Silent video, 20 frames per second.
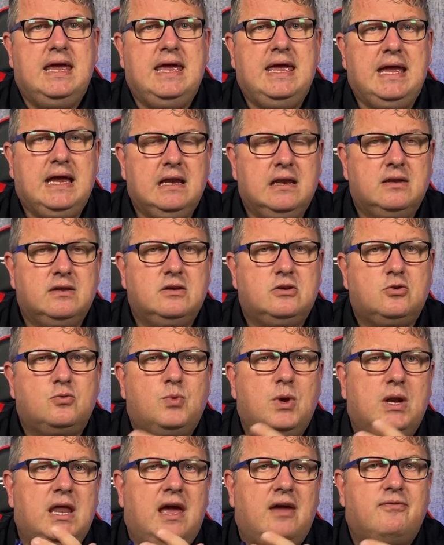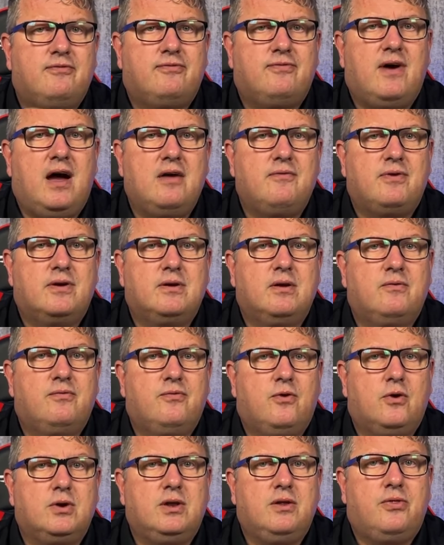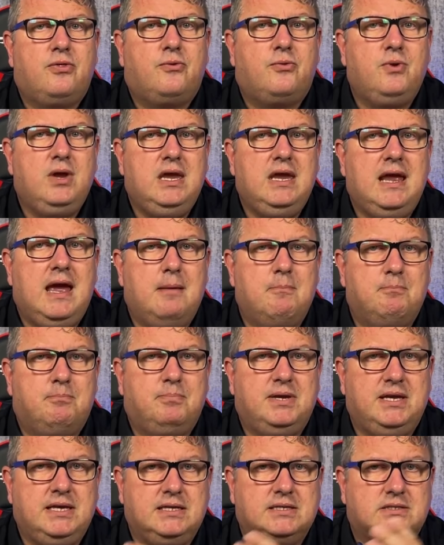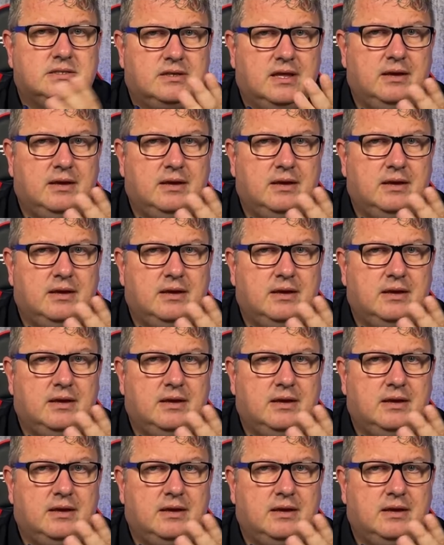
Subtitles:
England will have 543 MPs.